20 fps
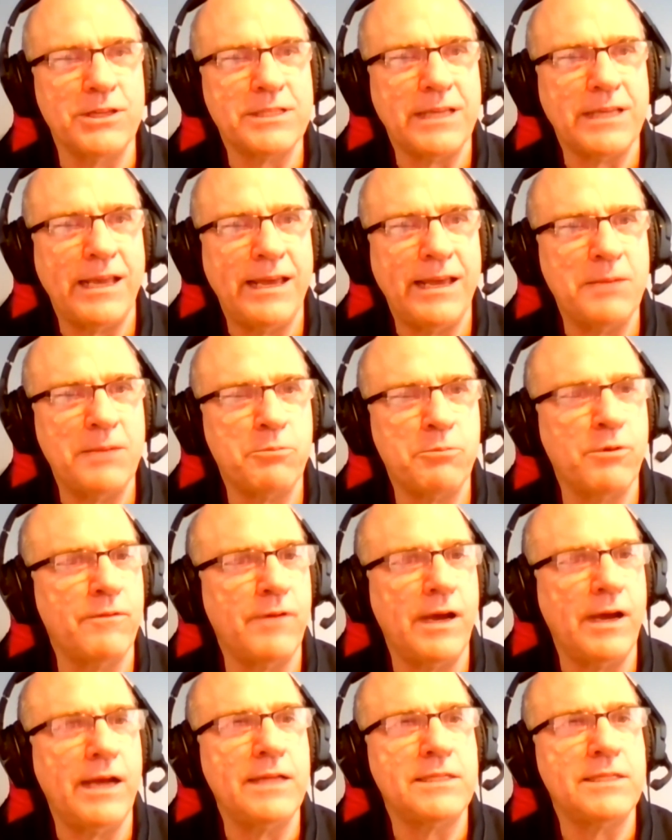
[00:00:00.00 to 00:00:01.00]
and it
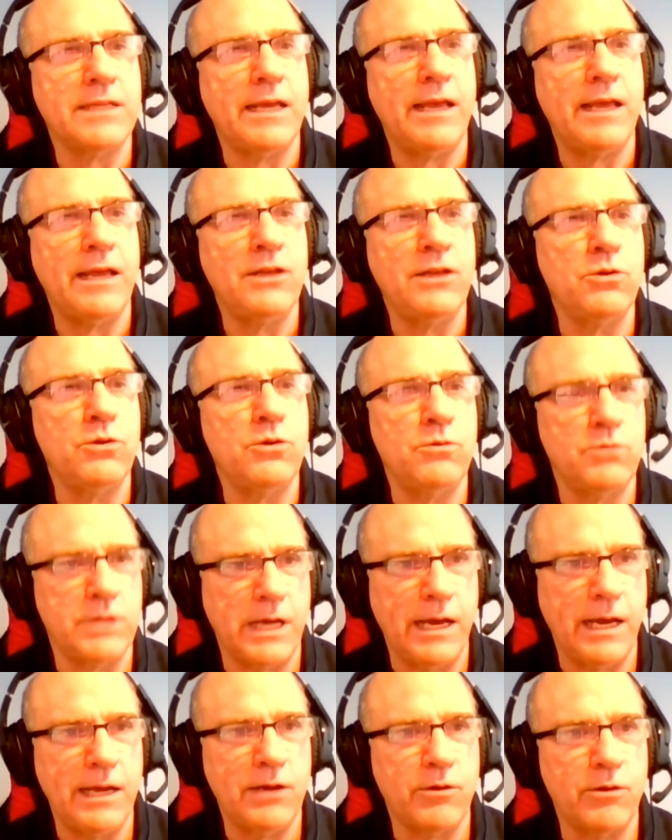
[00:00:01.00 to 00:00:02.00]
provides a new
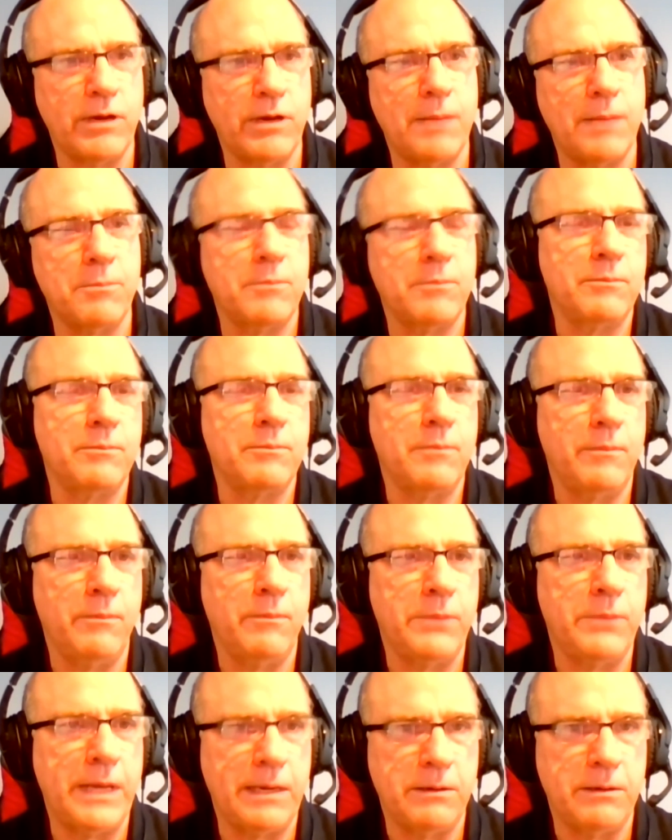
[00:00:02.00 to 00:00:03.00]
diagram
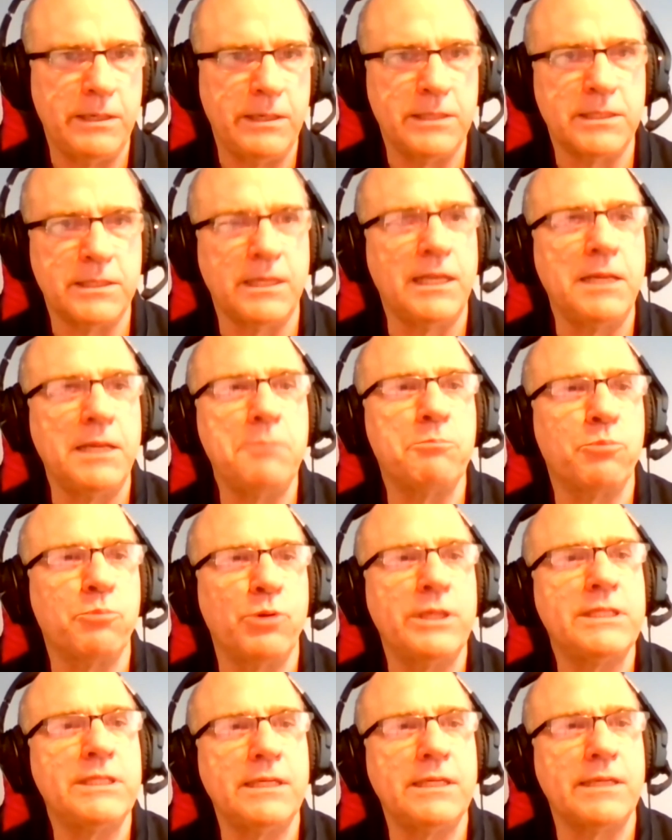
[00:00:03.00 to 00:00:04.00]
that is a lip
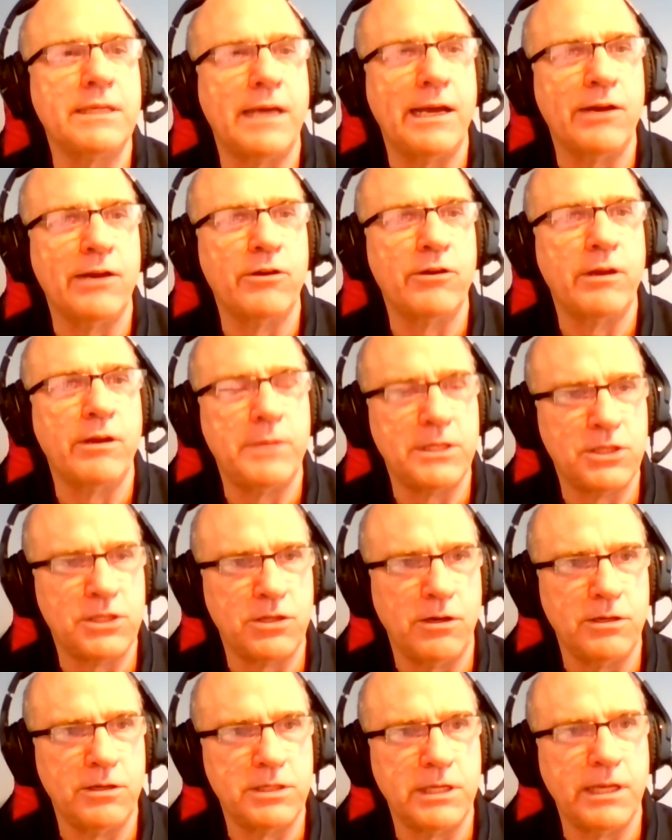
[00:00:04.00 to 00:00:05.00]
printing diagram that
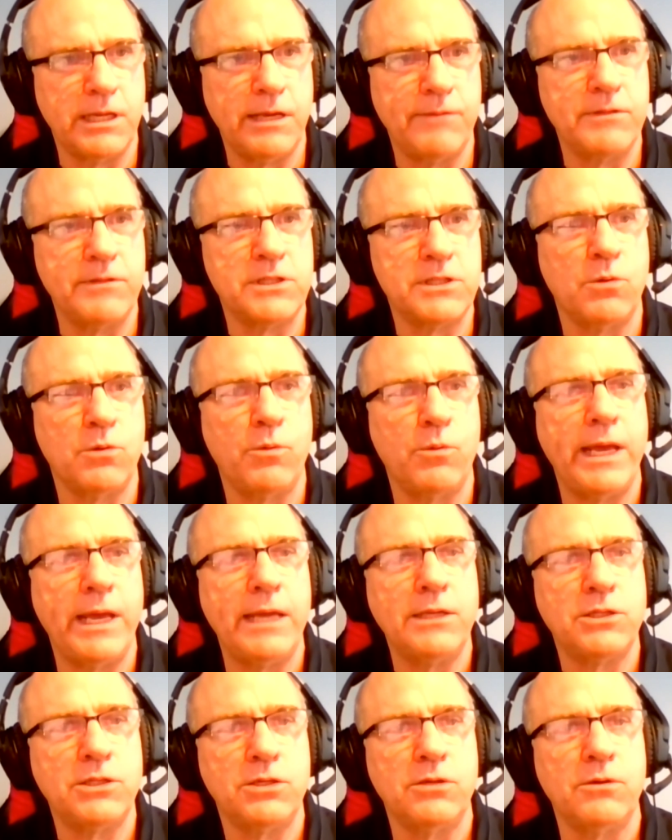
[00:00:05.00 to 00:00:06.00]
starts to give us a way
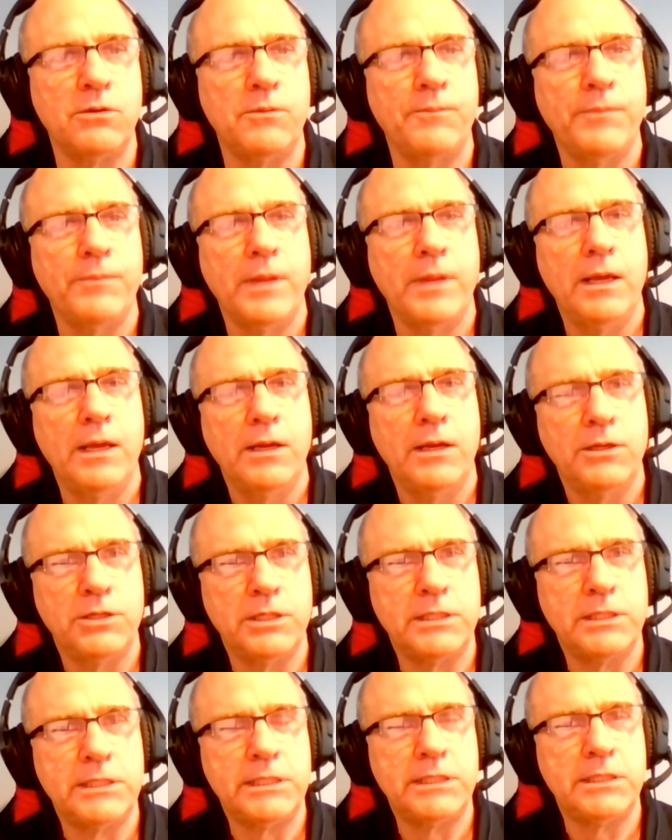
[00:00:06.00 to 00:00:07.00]
to
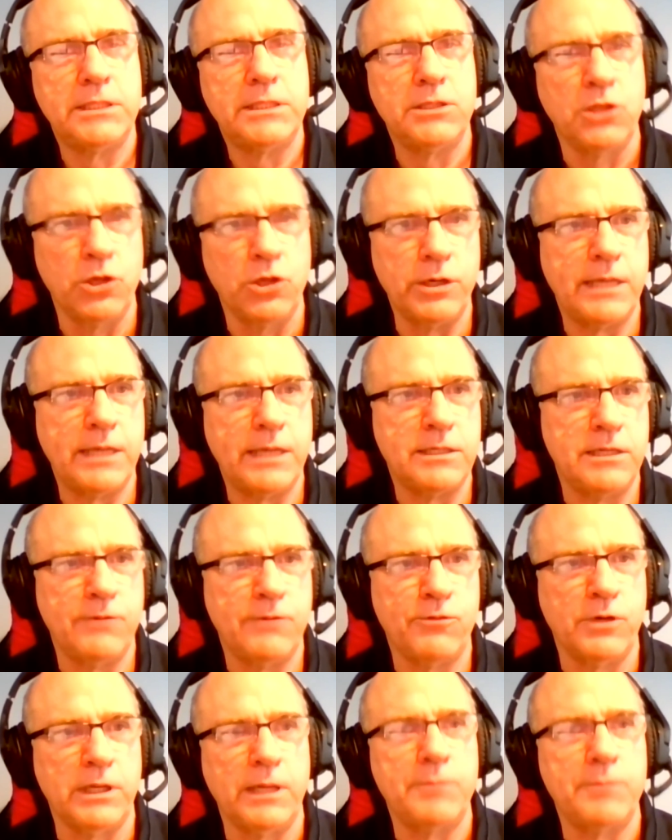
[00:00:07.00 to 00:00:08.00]
just look at
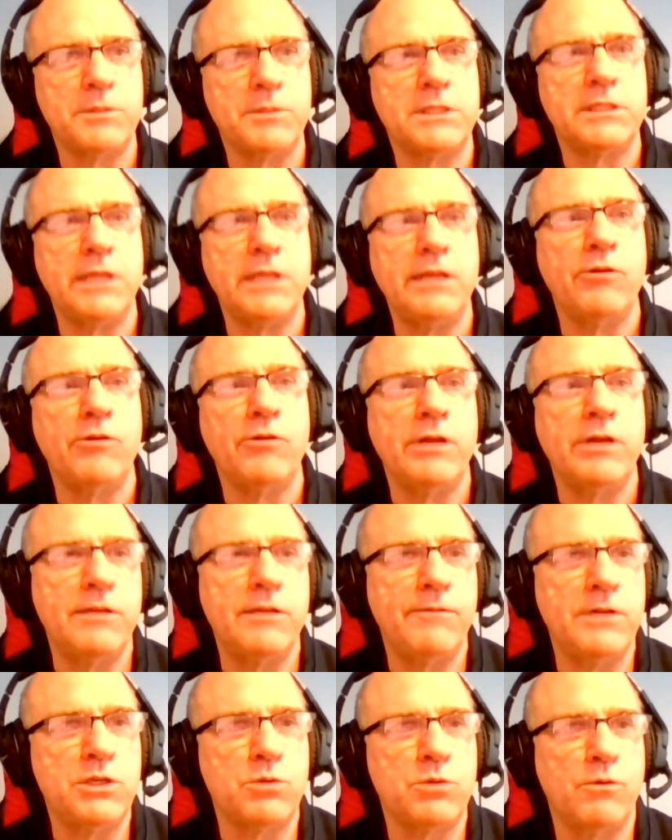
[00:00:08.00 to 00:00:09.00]
different lips, see their
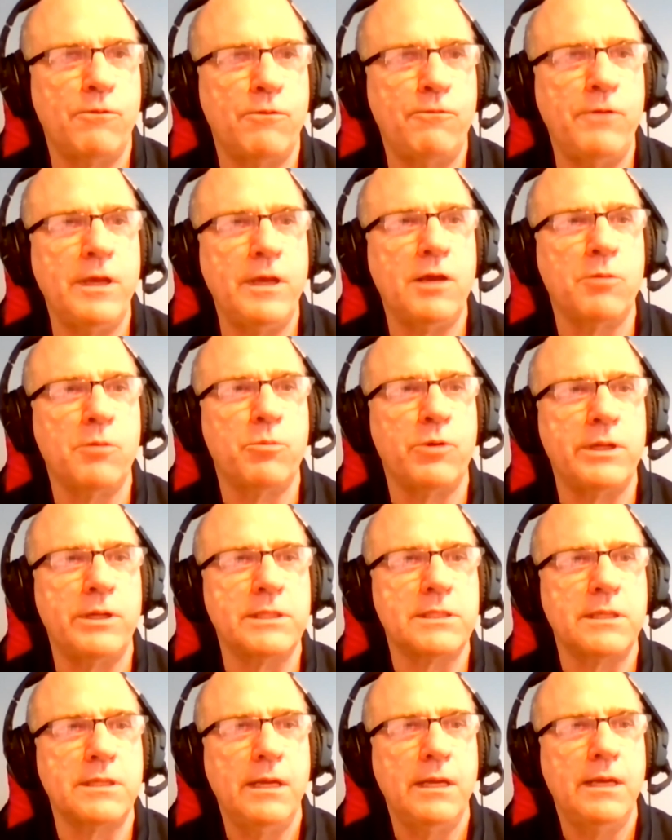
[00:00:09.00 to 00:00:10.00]
individual
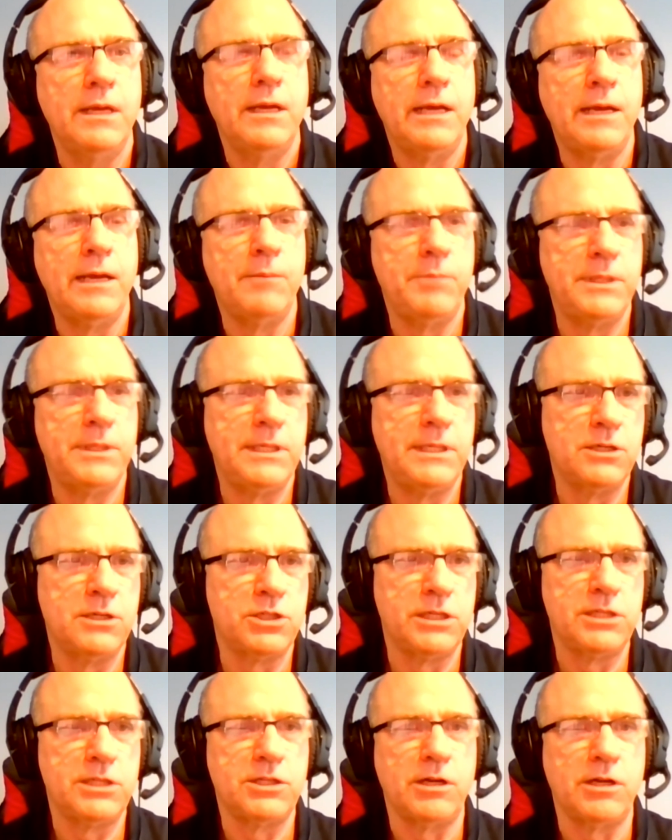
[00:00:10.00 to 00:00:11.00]
fingerprints, and
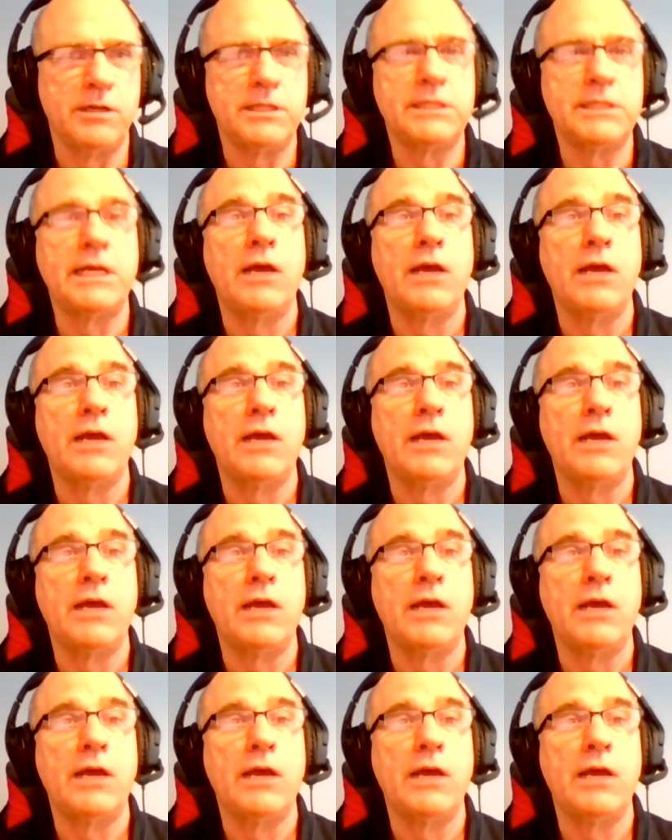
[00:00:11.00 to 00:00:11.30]
potentially start to say,